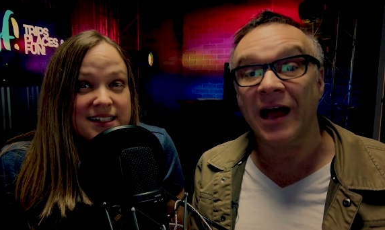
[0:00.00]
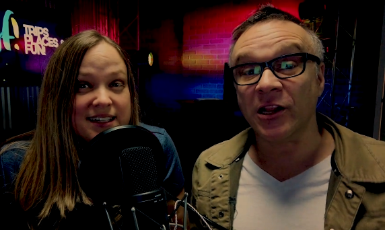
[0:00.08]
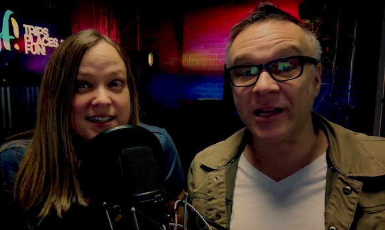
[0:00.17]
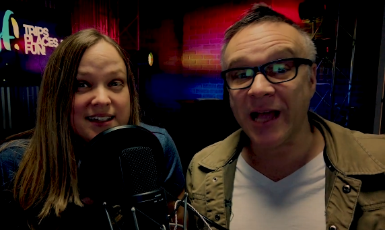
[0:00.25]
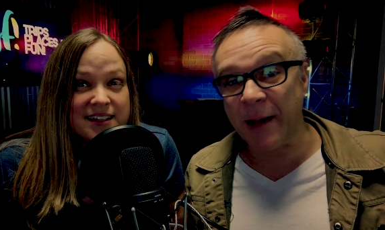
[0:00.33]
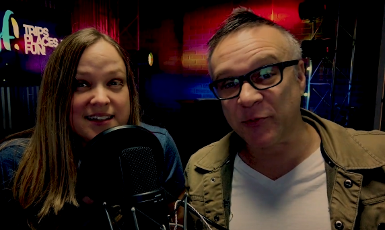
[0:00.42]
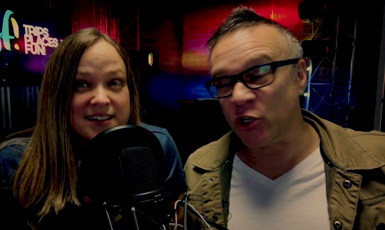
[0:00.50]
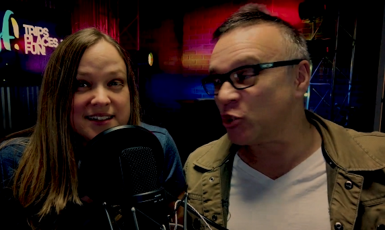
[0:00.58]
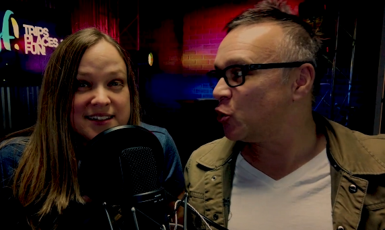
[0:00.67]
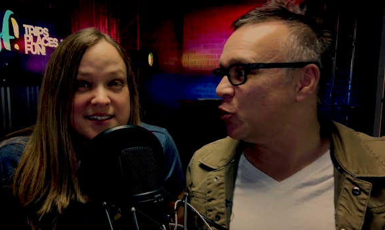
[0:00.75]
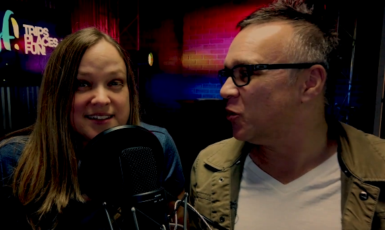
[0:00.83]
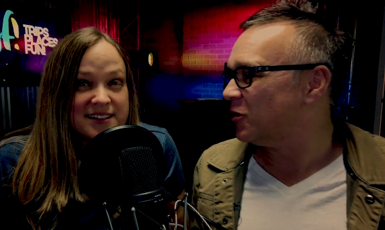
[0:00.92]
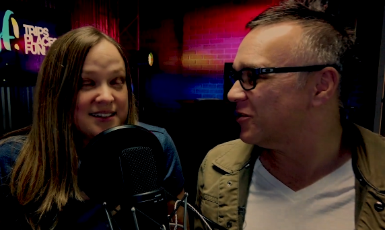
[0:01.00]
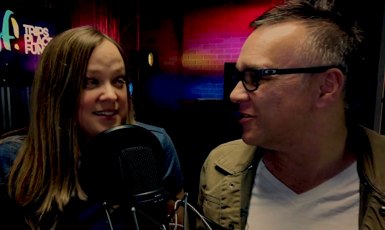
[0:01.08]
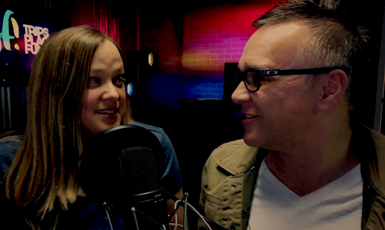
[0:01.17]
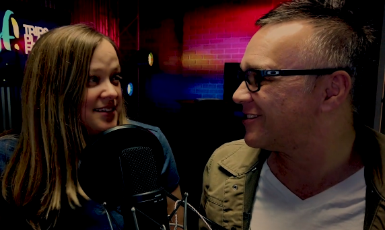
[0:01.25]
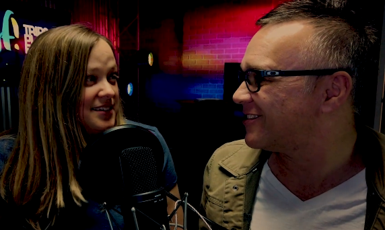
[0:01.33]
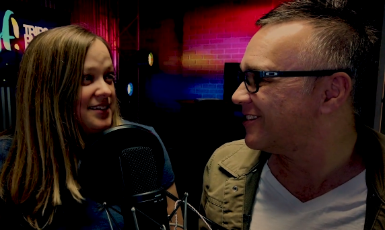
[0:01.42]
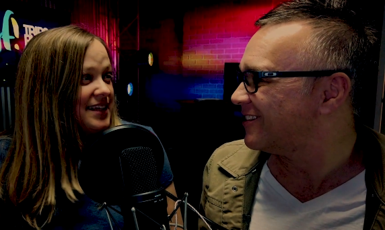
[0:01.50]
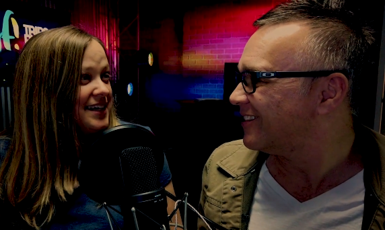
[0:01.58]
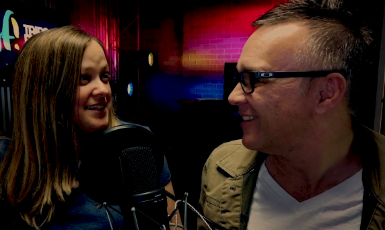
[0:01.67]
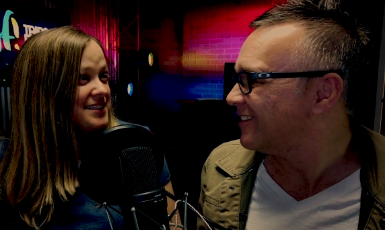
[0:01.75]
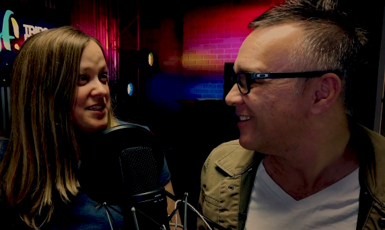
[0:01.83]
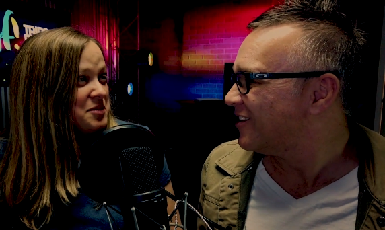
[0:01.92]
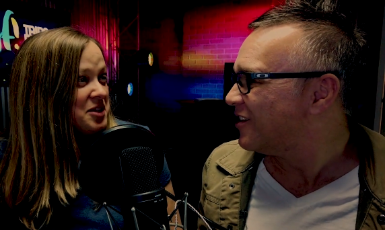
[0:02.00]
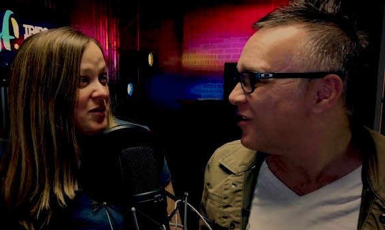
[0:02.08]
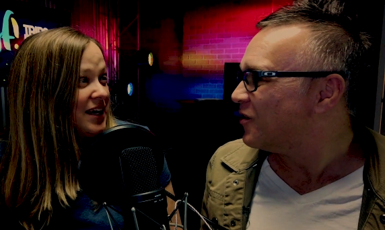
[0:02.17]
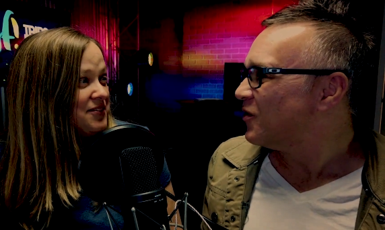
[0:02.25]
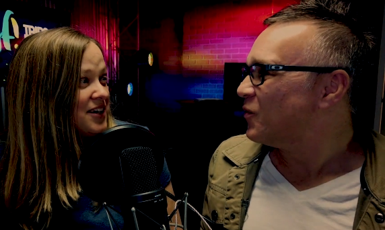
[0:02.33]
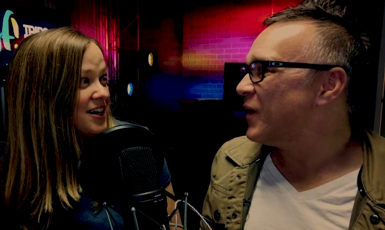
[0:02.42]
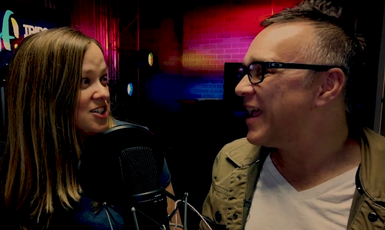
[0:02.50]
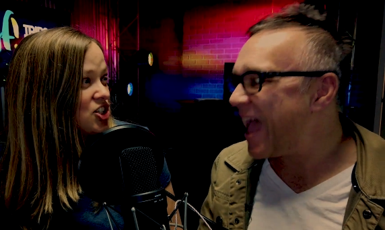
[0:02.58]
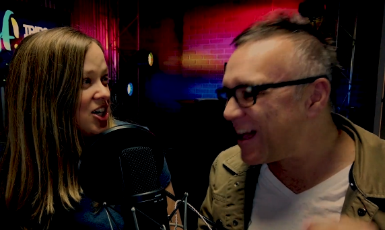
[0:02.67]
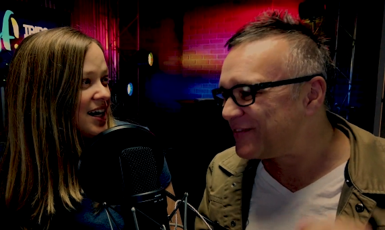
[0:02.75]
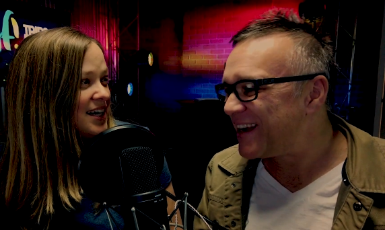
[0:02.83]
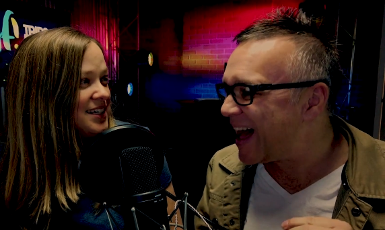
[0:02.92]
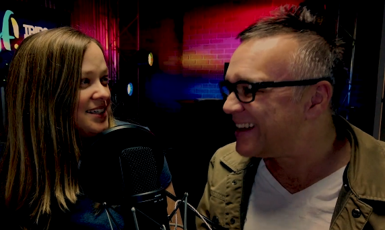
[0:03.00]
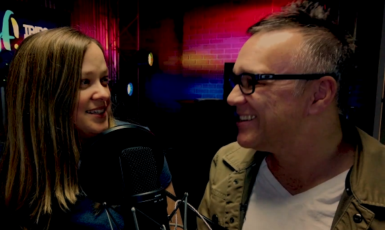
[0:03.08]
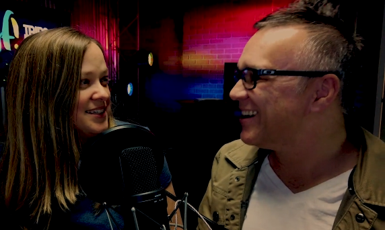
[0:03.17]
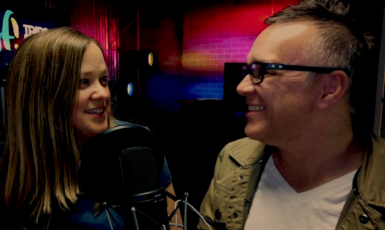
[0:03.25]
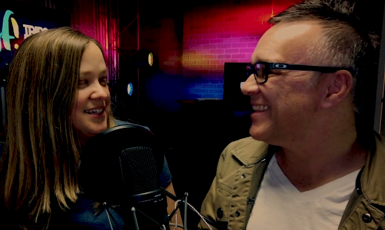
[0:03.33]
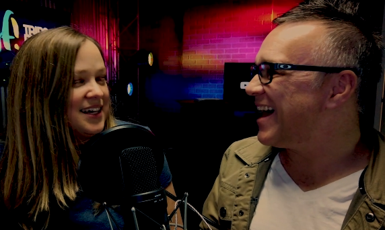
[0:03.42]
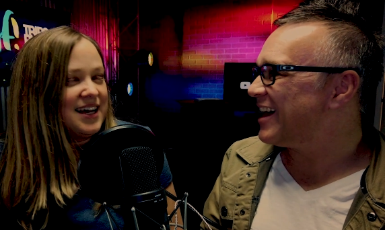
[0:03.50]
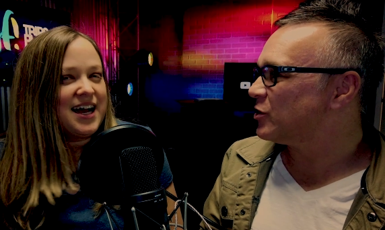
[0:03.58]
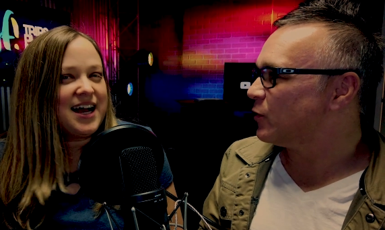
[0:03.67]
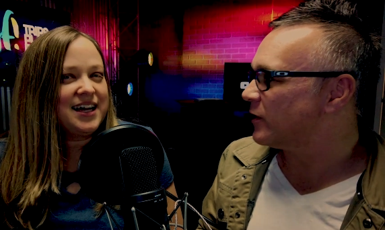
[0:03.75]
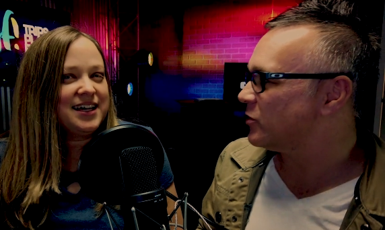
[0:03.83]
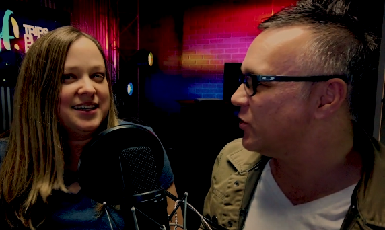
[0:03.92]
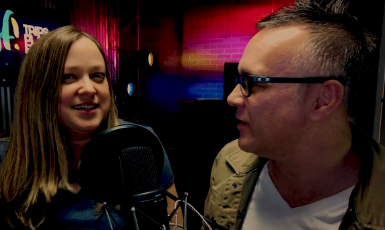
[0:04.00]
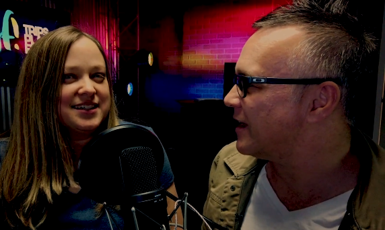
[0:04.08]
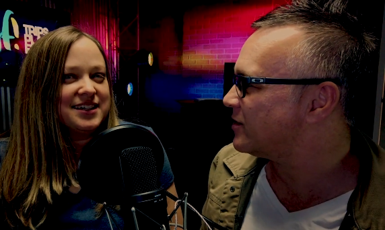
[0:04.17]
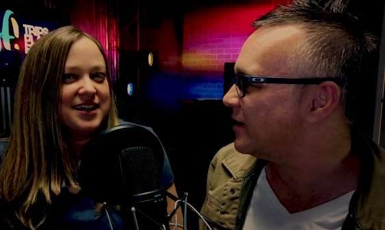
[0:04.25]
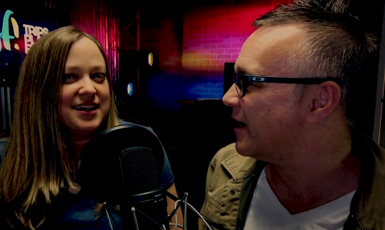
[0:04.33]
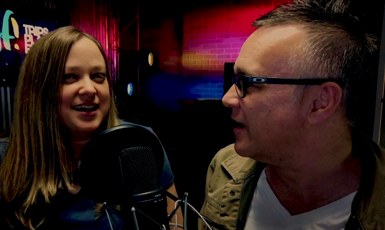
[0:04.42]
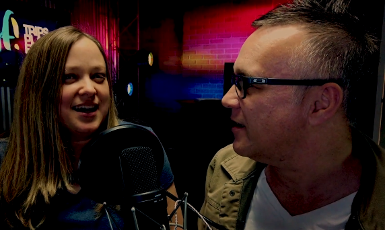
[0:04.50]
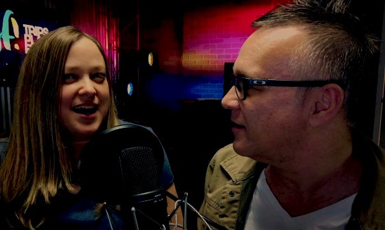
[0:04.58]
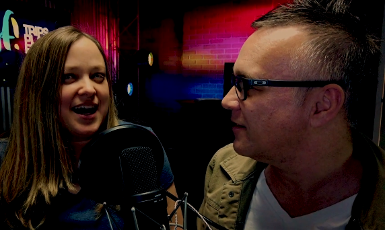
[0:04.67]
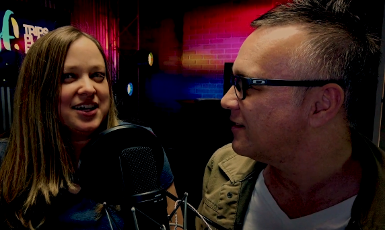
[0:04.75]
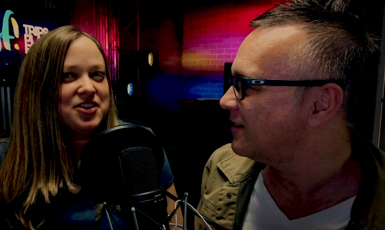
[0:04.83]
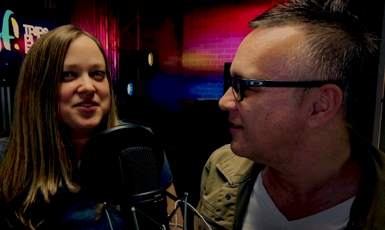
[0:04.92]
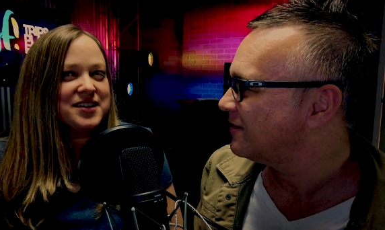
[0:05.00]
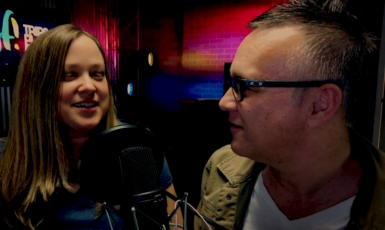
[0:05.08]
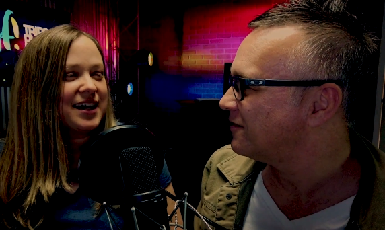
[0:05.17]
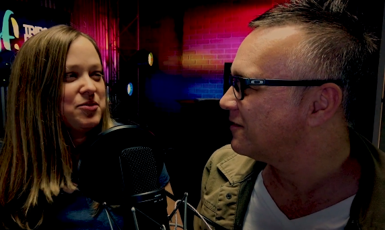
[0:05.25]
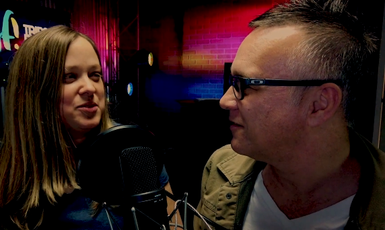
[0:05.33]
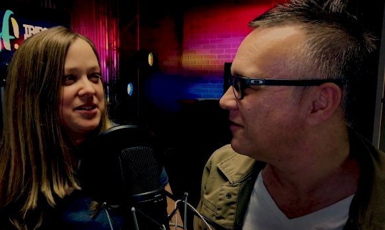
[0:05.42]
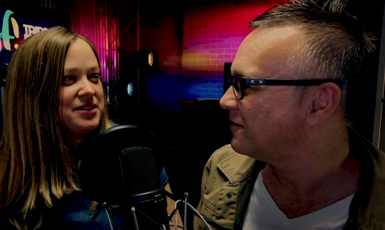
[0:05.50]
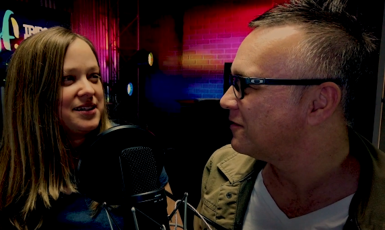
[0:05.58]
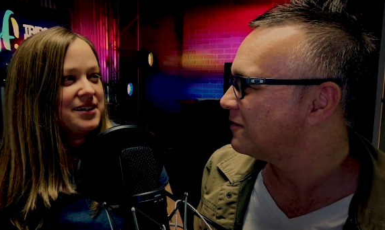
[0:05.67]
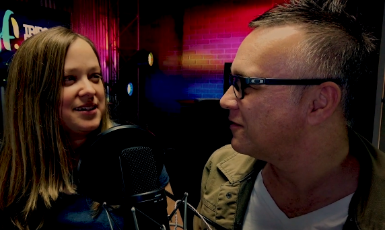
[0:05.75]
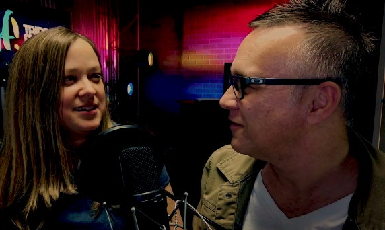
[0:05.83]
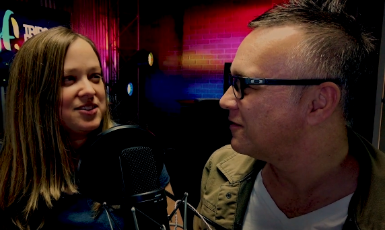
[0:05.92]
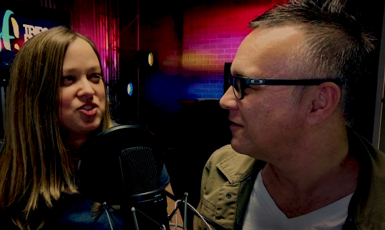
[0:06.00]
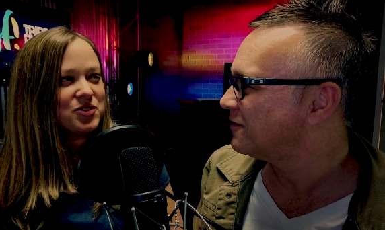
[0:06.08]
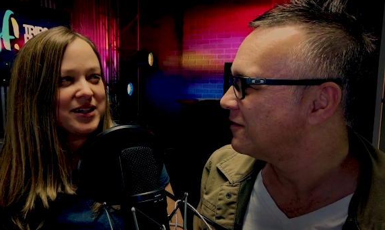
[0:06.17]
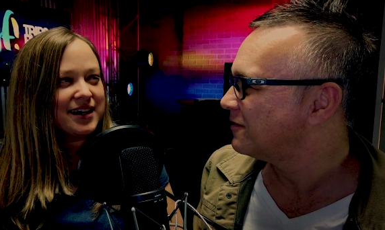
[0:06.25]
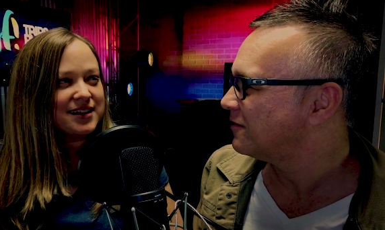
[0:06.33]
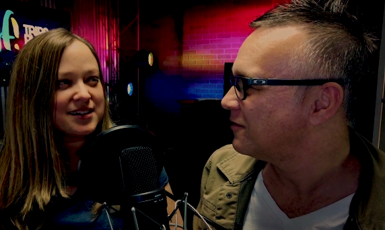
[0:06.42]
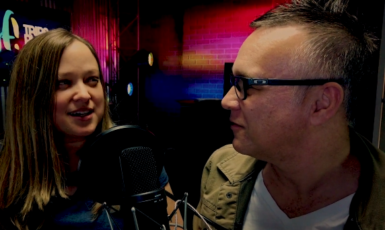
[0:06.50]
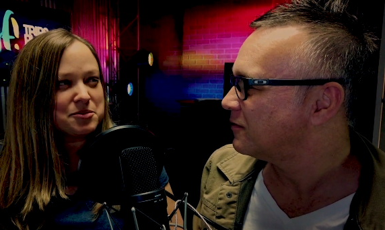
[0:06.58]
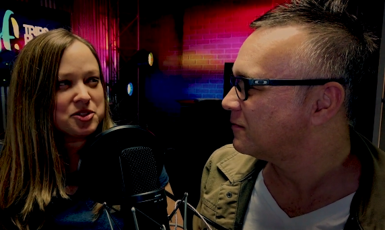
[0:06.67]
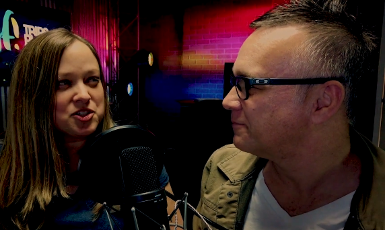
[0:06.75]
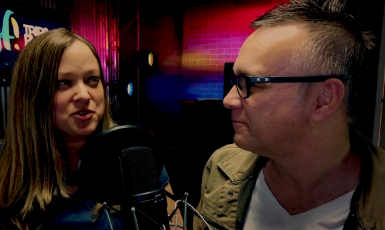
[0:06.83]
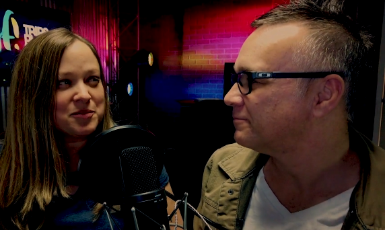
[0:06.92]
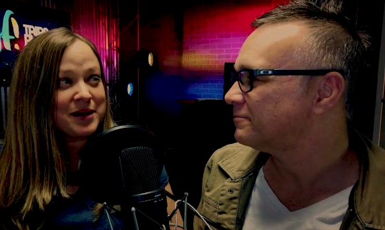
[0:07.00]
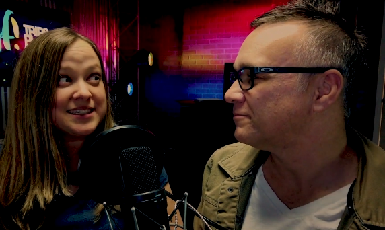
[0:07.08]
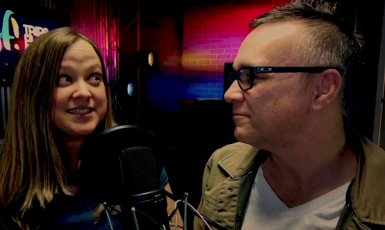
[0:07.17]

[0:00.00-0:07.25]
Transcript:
Speaker 1: Helicopter tours.
Speaker 2: That is something we have not we tried. have not
Speaker 1: done that. Do I, I do that today?
Speaker 2: I don't think I would enjoy a helicopter tour